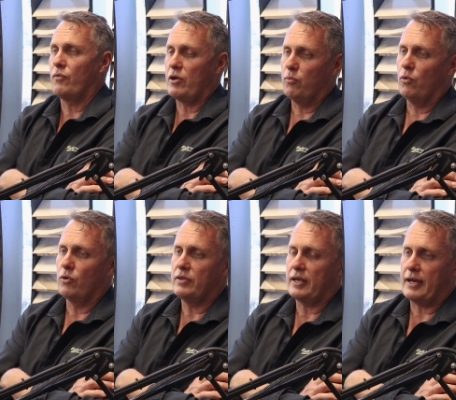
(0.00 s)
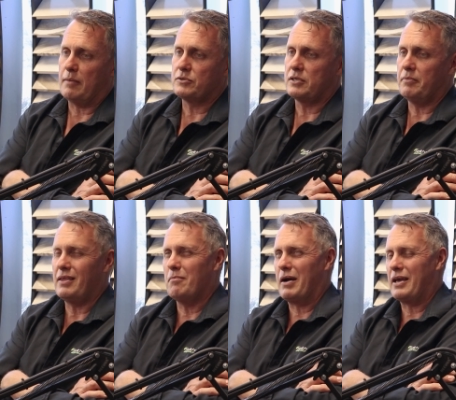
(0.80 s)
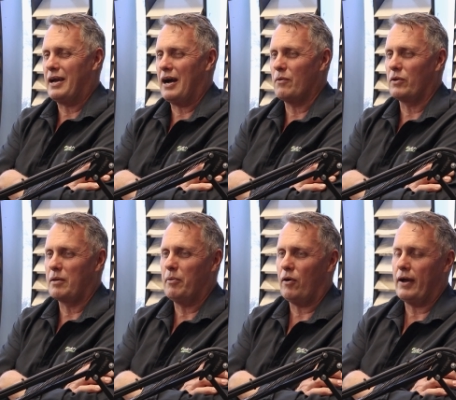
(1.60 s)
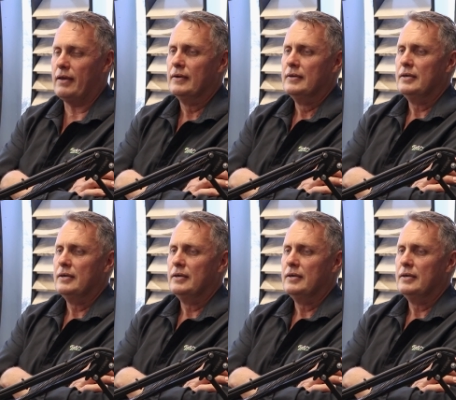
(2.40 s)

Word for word: reward that comes to me that money can't really buy.